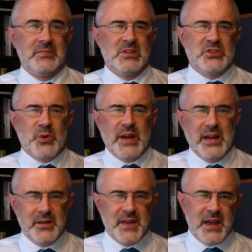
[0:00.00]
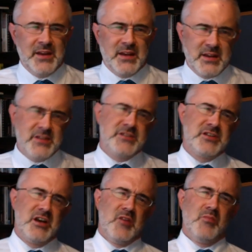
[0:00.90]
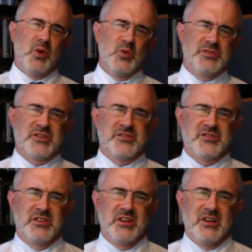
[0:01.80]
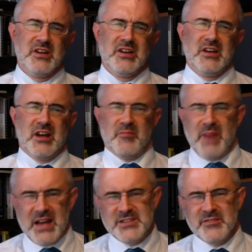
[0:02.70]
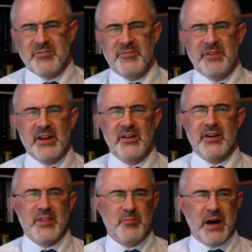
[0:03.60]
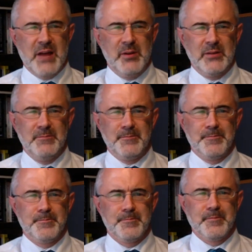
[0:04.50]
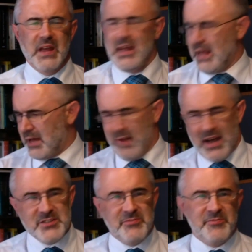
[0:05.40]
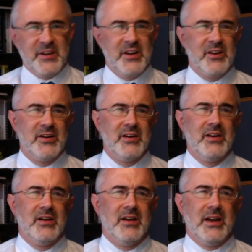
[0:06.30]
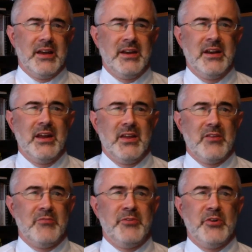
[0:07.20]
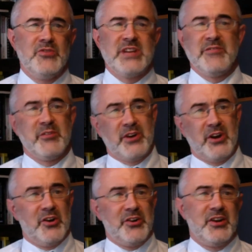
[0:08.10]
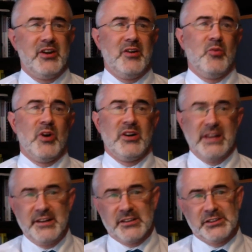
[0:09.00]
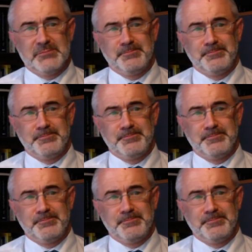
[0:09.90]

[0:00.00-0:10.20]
So here then is Moses, a massive figure in the Bible, a massive figure in the views even of current world leaders.